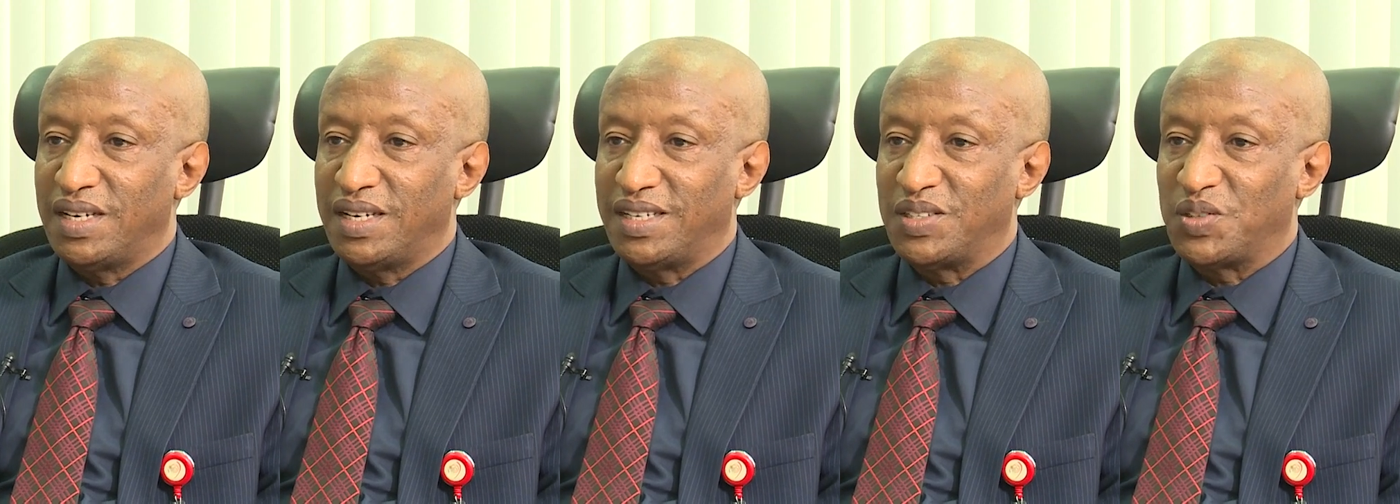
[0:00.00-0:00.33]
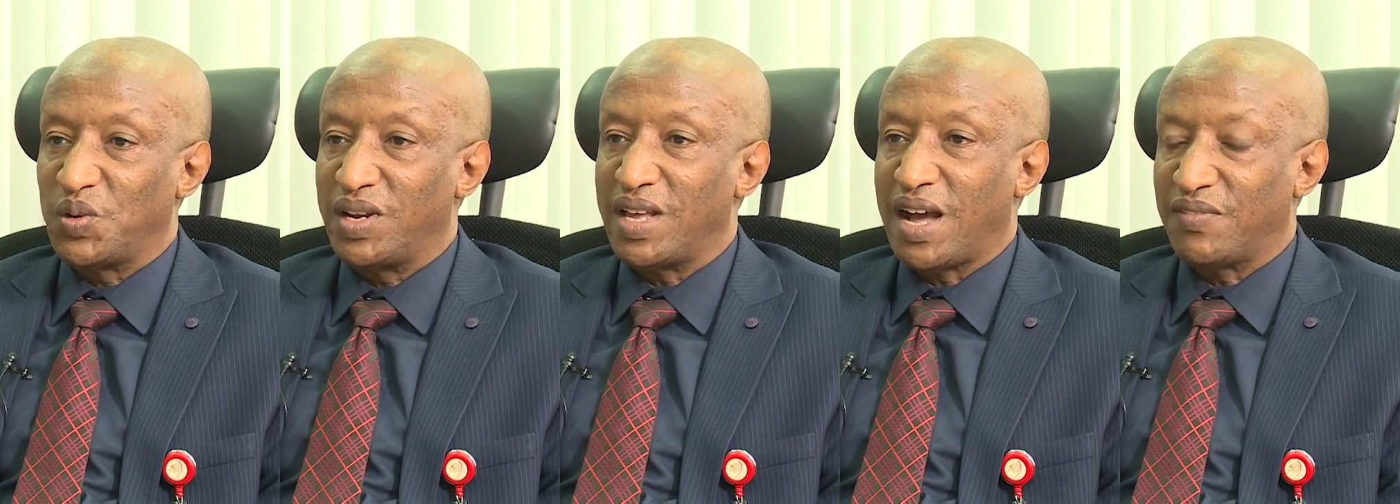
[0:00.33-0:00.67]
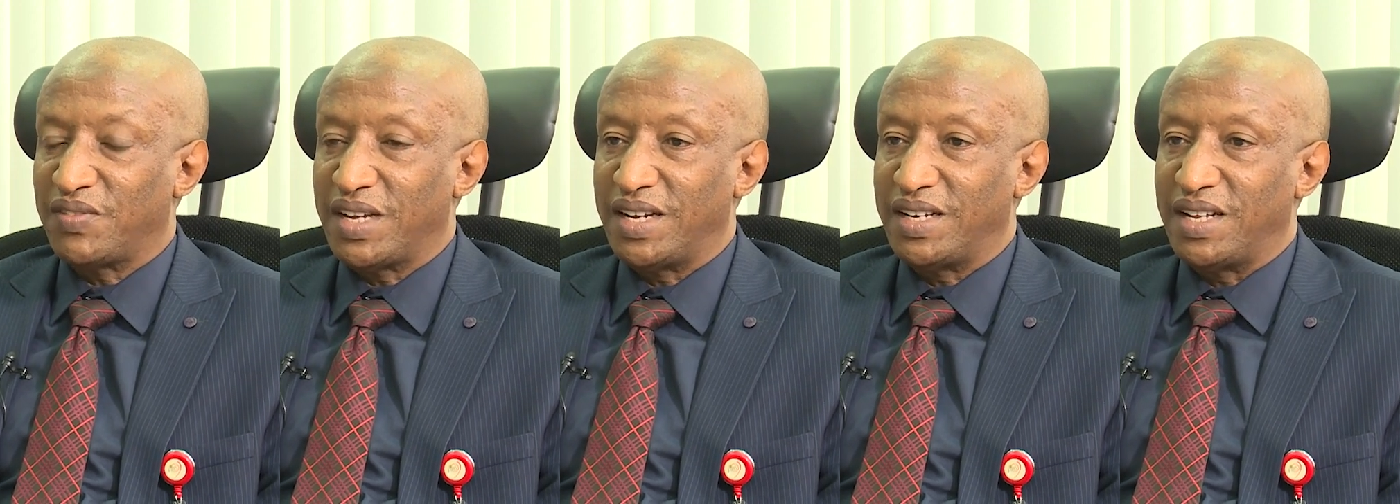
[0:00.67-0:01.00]
It is only
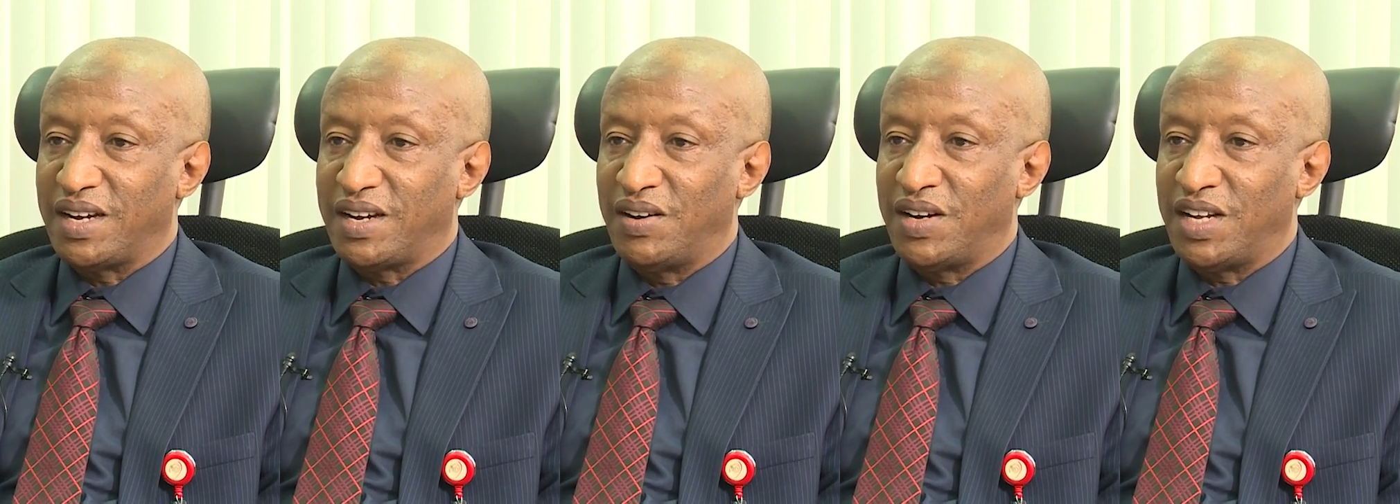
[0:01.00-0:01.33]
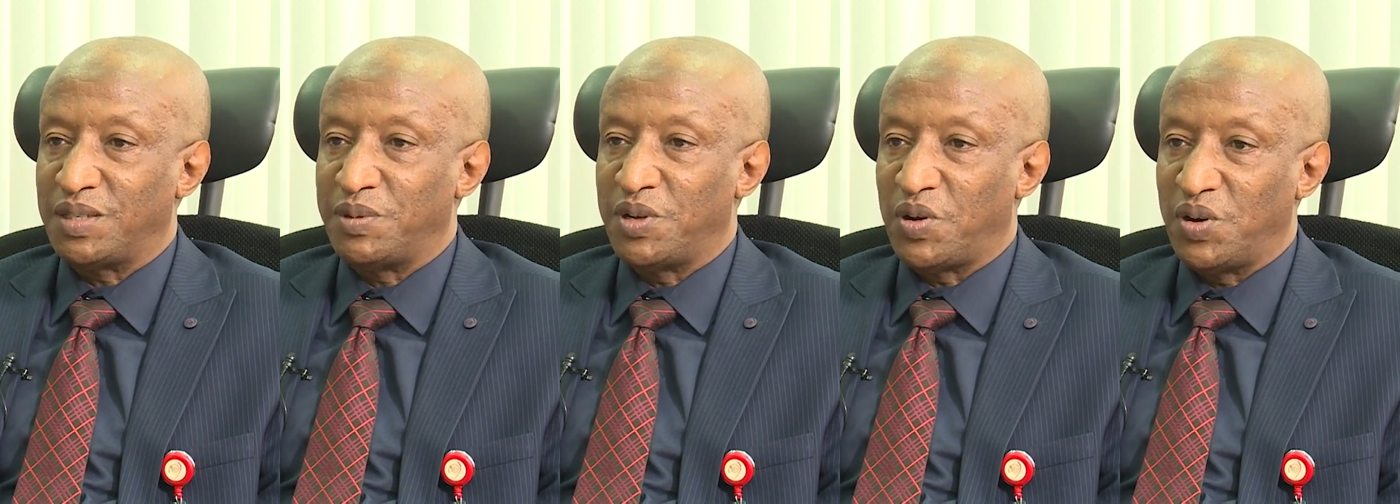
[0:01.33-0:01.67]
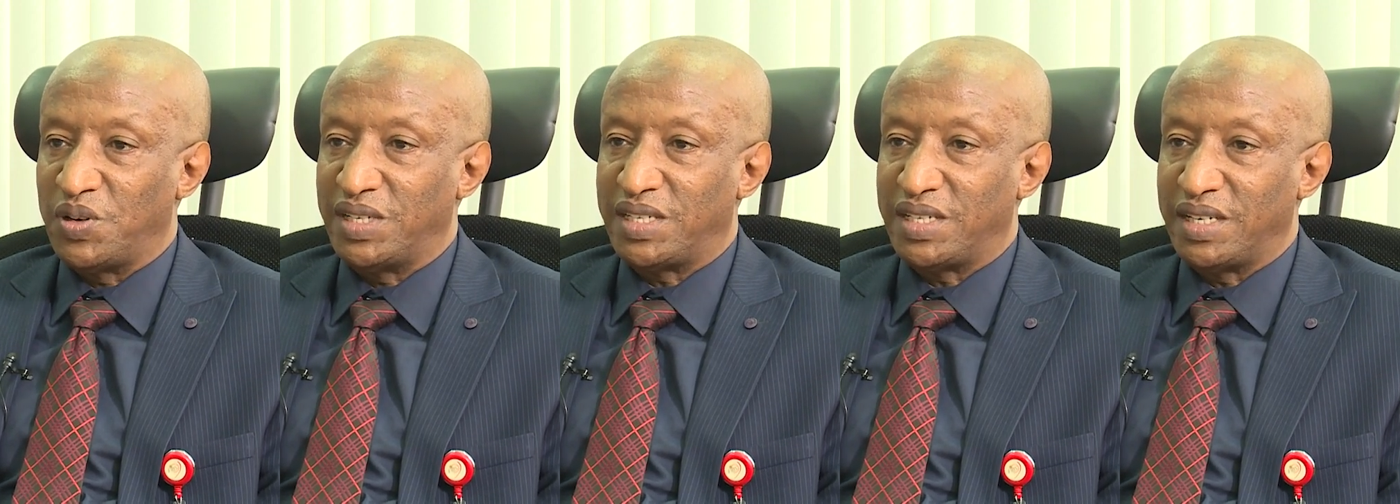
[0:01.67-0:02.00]
after the account has been
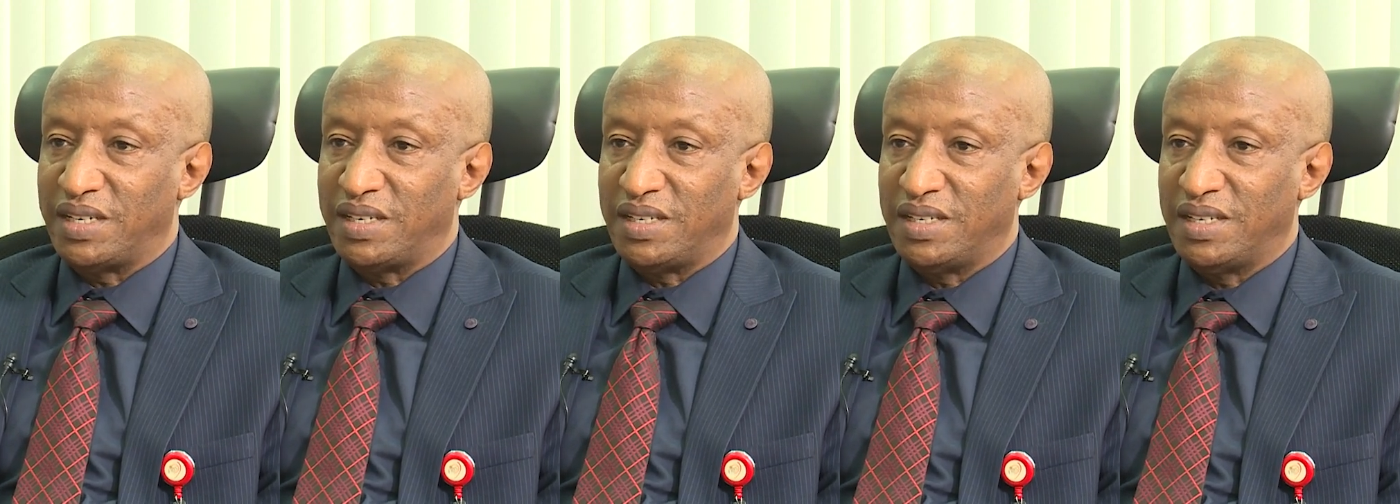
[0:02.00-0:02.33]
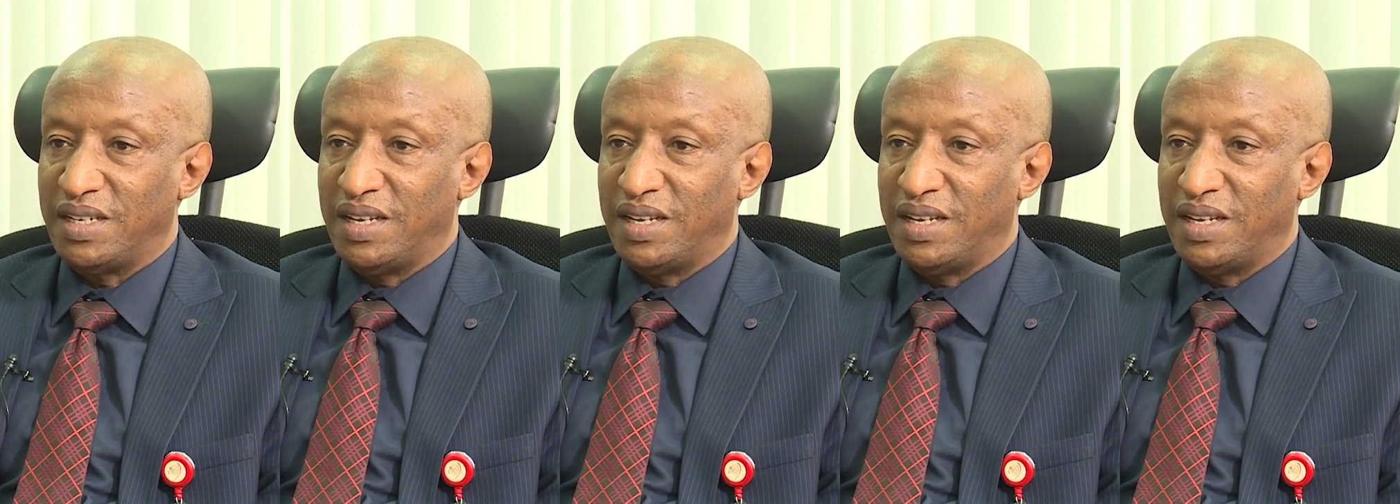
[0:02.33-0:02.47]
audited